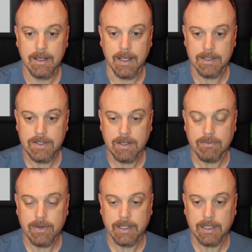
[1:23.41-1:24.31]
And she
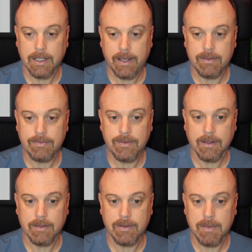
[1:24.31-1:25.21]
really liked the
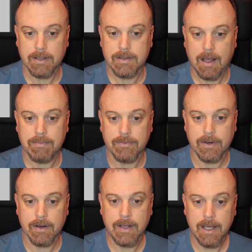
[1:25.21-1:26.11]
feel of him on top of
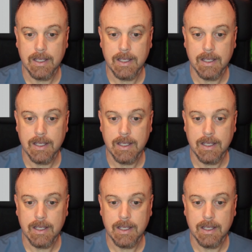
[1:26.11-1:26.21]
her,